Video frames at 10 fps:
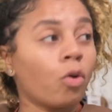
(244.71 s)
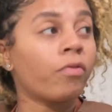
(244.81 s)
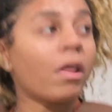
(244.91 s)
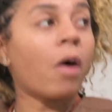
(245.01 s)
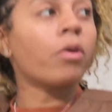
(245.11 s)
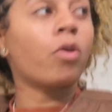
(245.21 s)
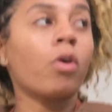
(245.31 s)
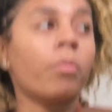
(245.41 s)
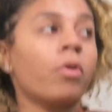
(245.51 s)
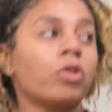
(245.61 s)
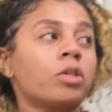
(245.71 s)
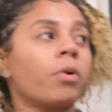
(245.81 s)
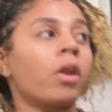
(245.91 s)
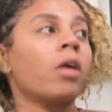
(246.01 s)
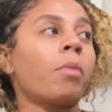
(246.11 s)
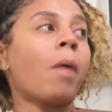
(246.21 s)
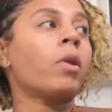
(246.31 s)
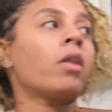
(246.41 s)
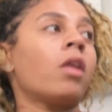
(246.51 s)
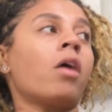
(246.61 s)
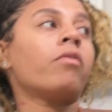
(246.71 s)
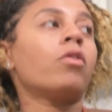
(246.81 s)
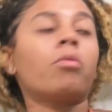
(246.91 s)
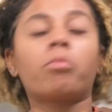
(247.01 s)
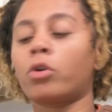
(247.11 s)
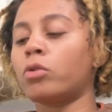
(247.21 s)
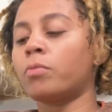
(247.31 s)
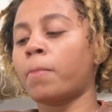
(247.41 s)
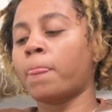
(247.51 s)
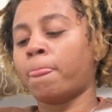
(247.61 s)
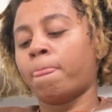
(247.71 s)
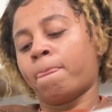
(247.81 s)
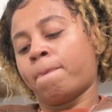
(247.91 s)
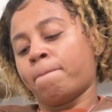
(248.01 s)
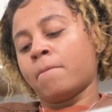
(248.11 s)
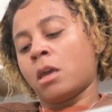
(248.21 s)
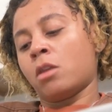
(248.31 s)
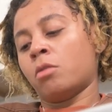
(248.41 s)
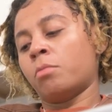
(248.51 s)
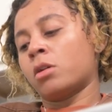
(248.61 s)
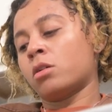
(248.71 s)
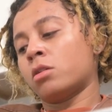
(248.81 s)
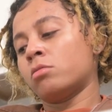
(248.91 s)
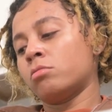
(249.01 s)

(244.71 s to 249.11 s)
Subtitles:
flour, cornmeal, just pop it in the oven on broil, and it'll be good.